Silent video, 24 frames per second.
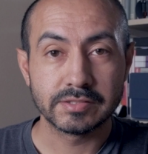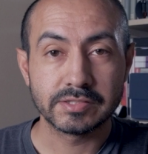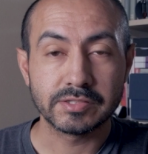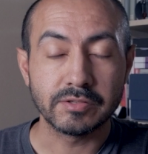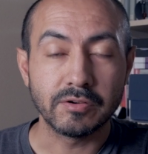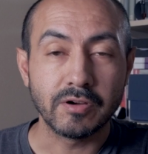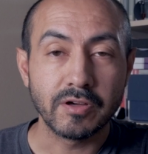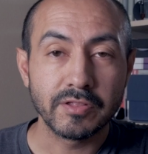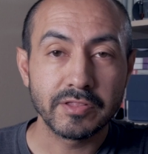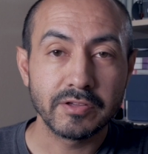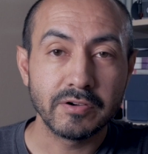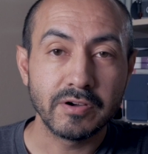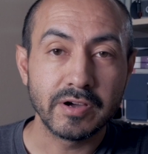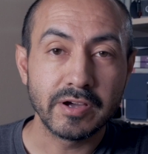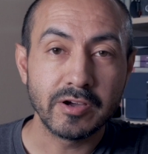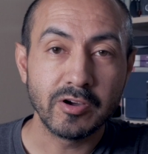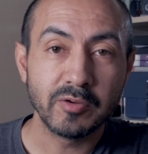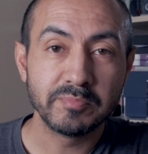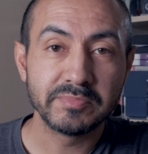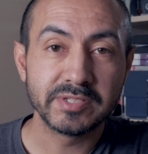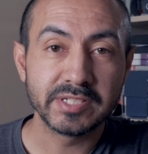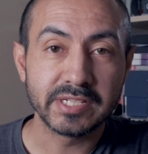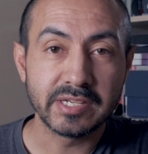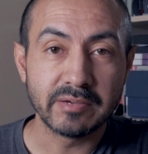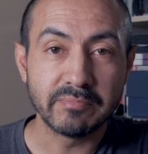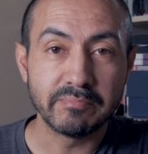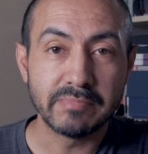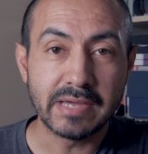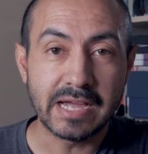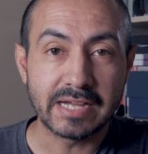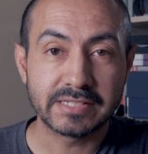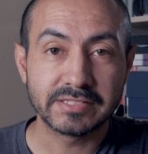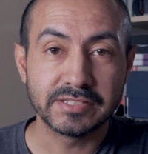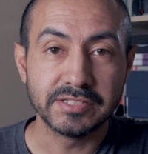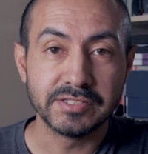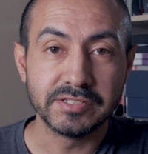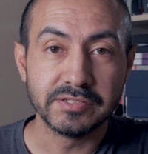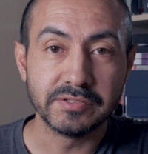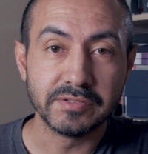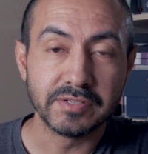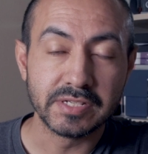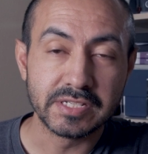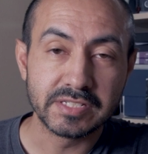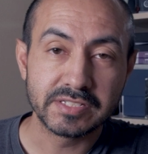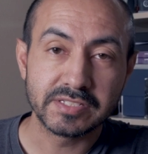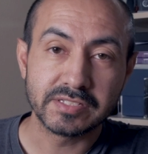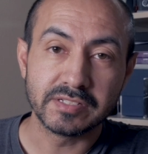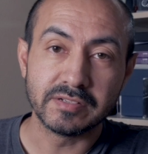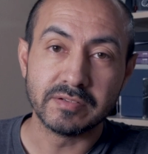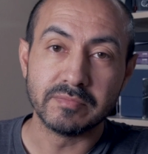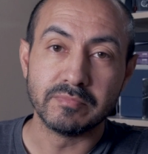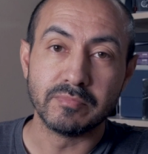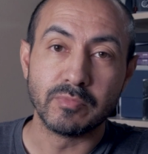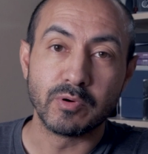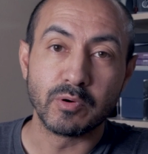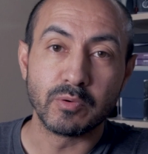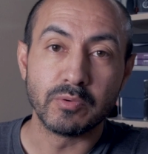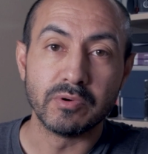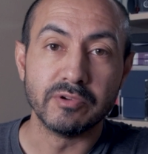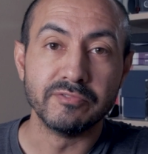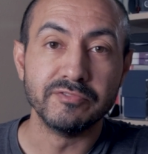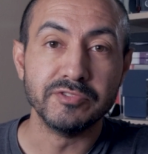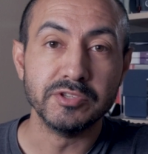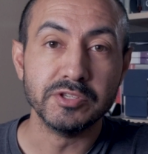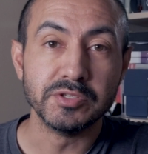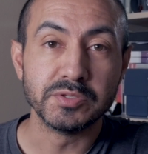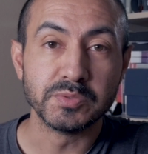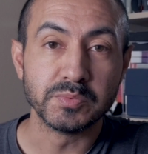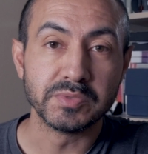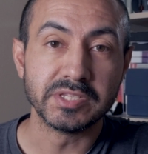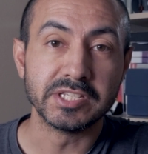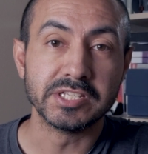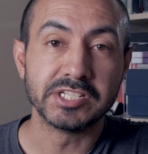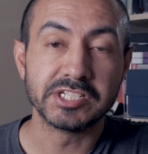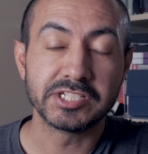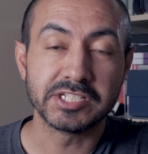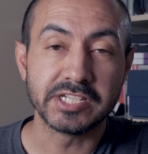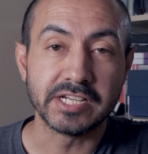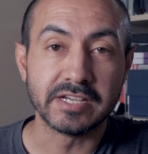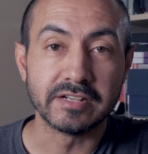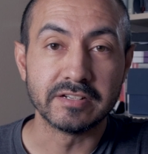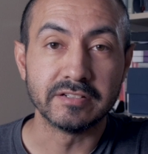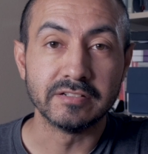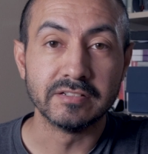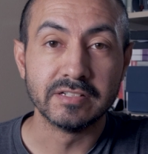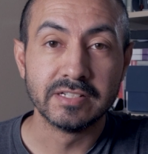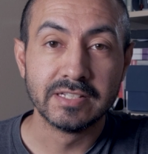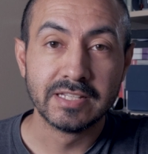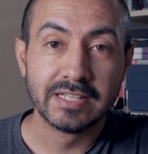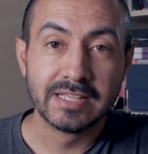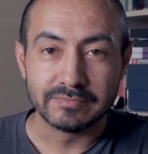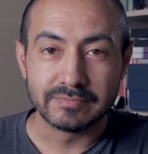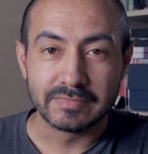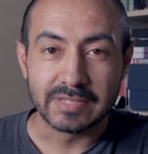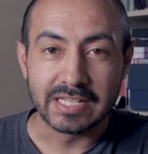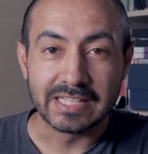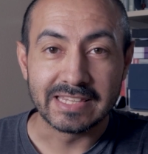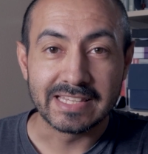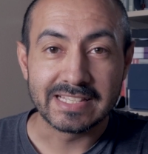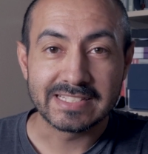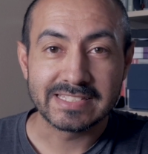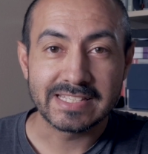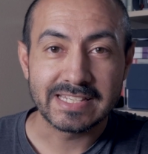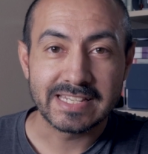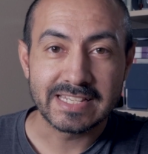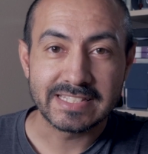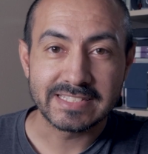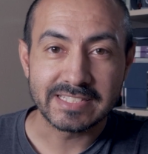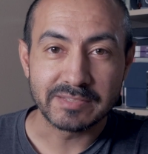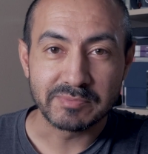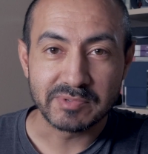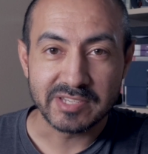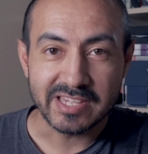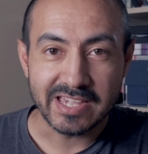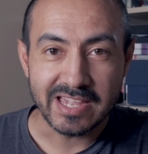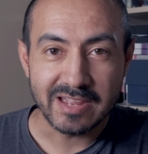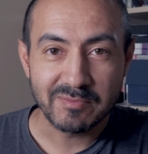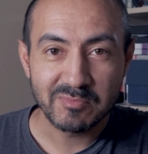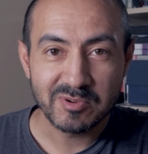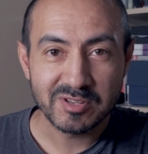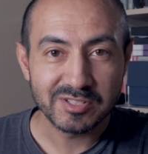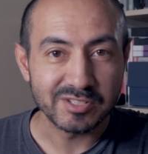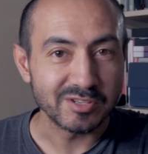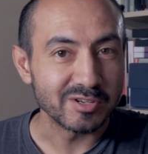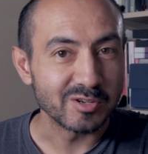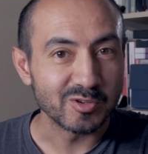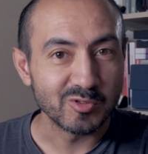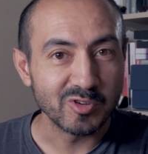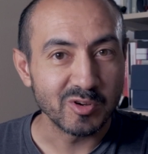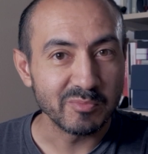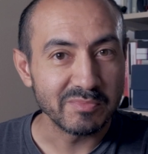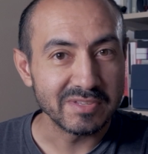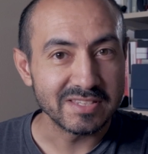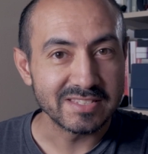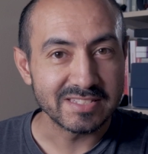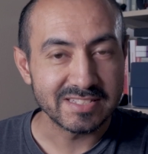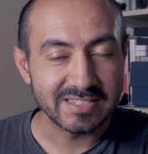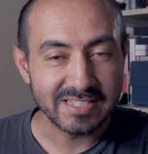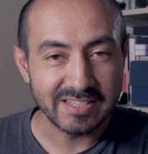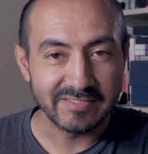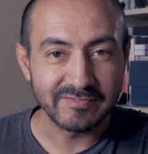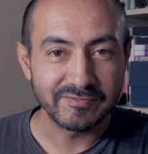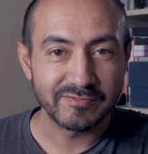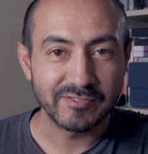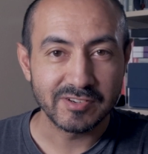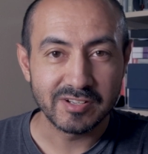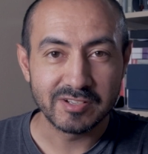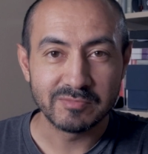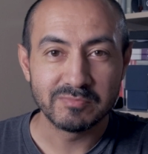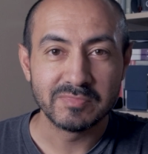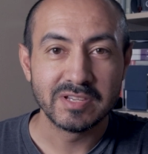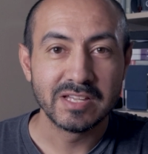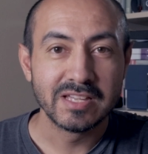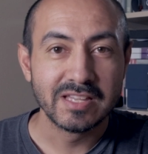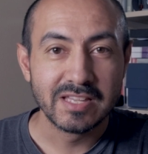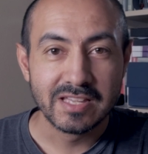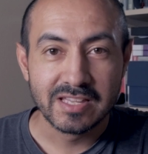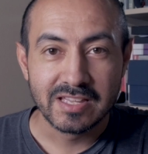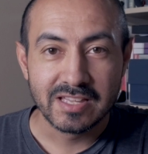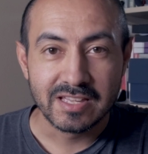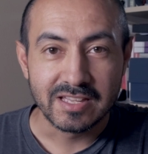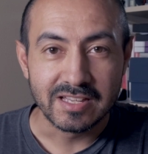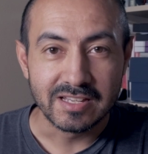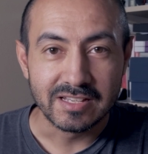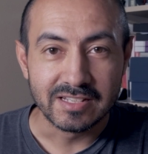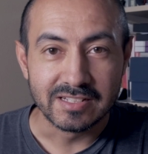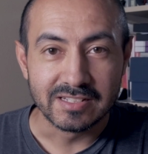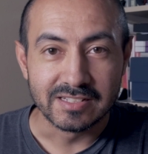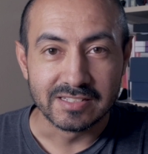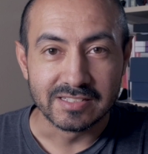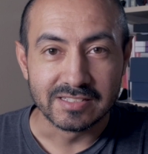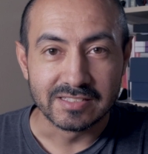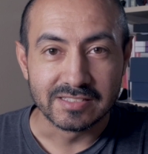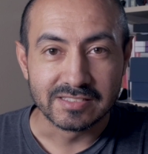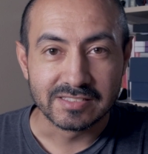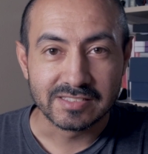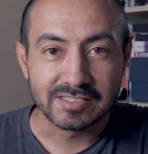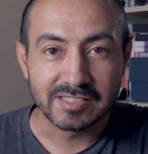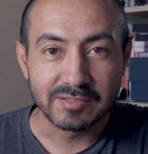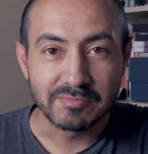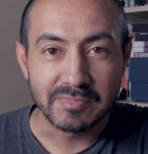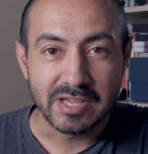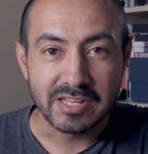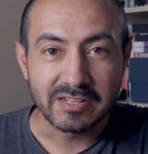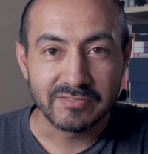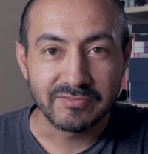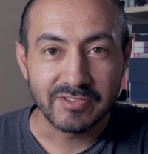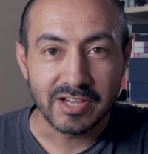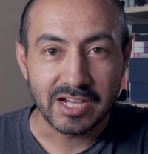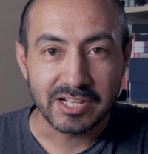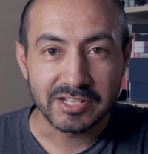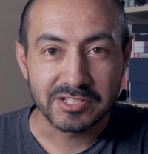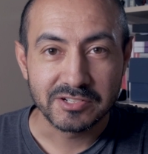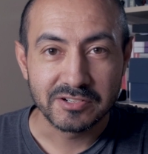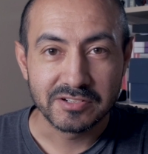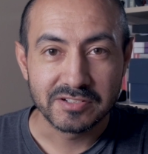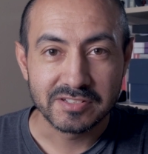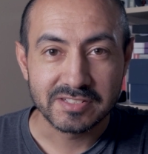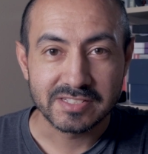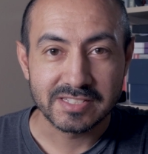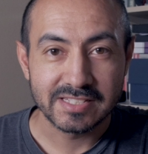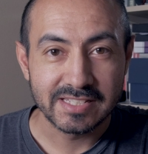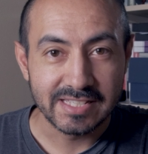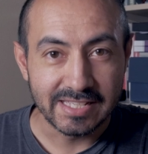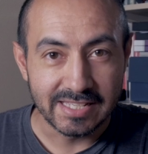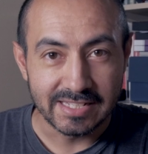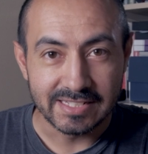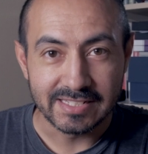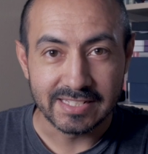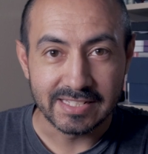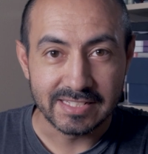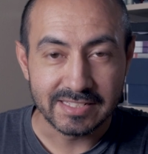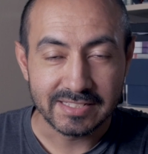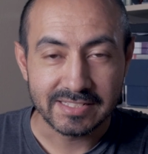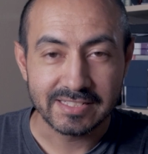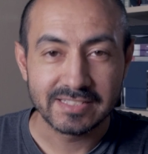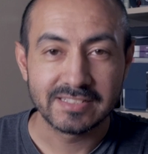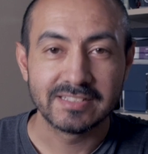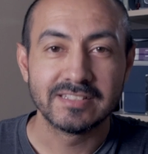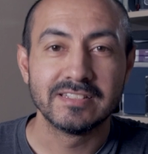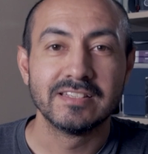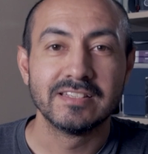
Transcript: So although I hope to get back to doing some more reviews with this channel, unless I get some cameras or equipment sent from uh, some manufacturers, hint hint,